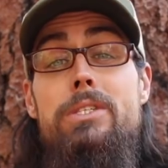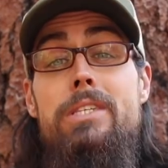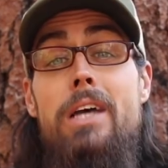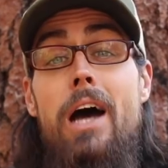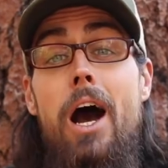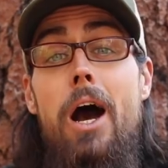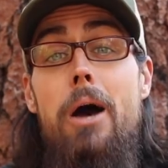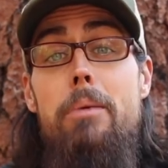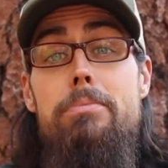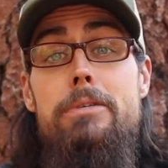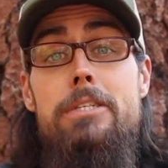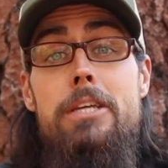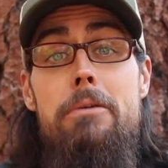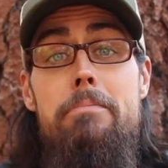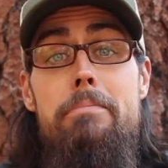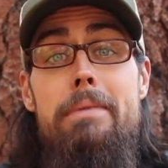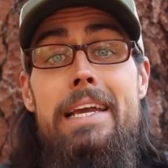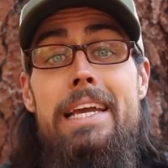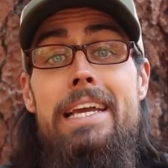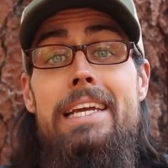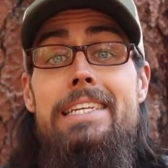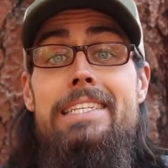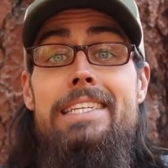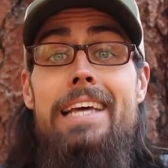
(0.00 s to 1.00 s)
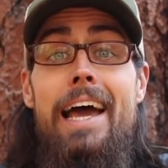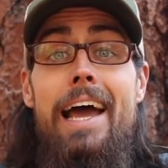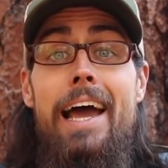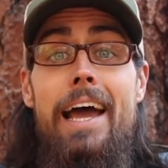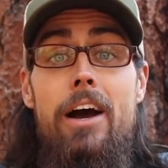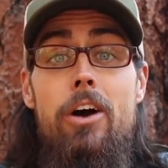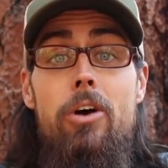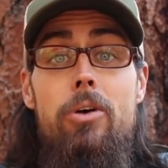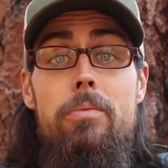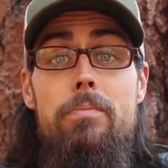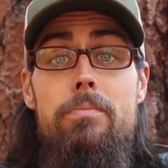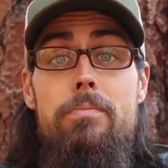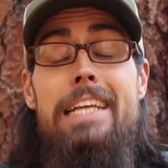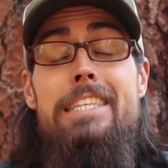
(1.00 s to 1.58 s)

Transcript: was up to me to help